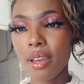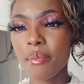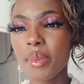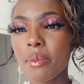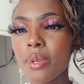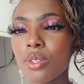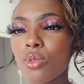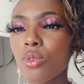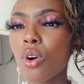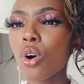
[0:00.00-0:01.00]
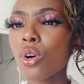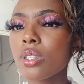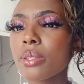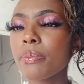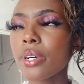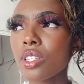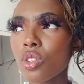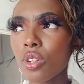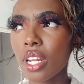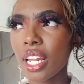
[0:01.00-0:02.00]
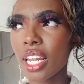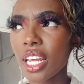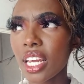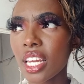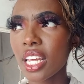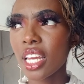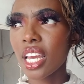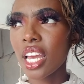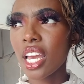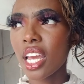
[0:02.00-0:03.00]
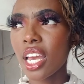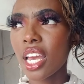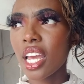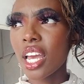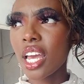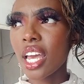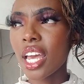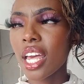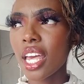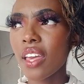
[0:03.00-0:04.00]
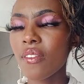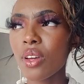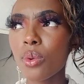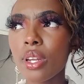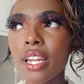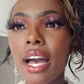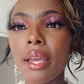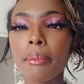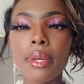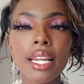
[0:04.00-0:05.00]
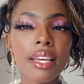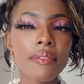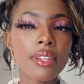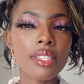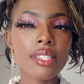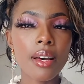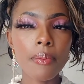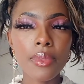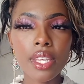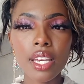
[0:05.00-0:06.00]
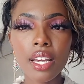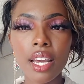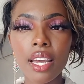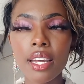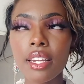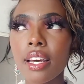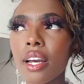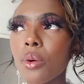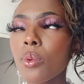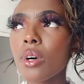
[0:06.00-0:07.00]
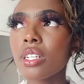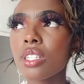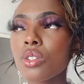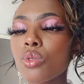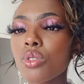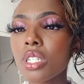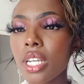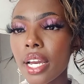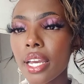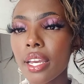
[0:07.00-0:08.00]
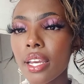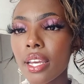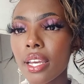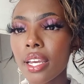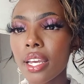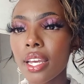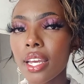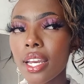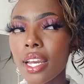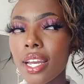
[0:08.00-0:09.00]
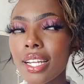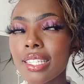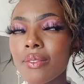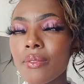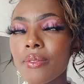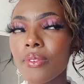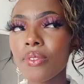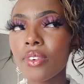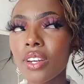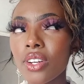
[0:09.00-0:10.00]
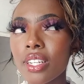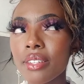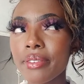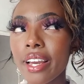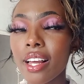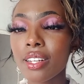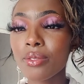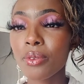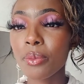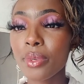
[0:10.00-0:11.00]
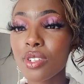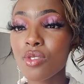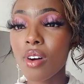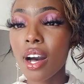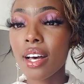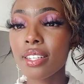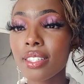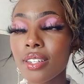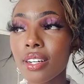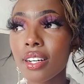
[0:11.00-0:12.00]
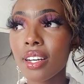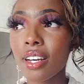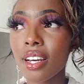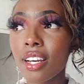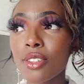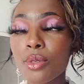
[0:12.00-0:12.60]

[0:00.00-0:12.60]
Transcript: because personally, even when I believe in something and I want to try, it's very difficult for me to ask, to